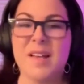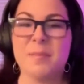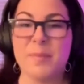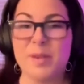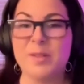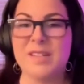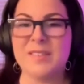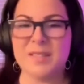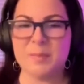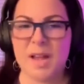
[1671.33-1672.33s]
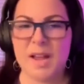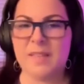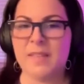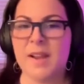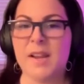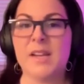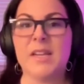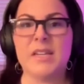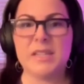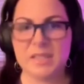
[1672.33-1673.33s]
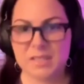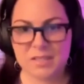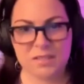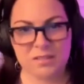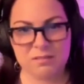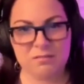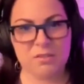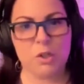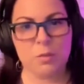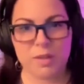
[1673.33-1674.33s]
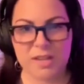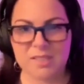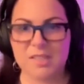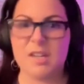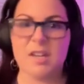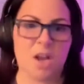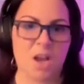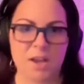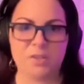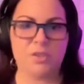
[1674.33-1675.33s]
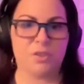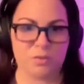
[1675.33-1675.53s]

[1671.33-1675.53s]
building this buy-in that it is neuroplastic and not due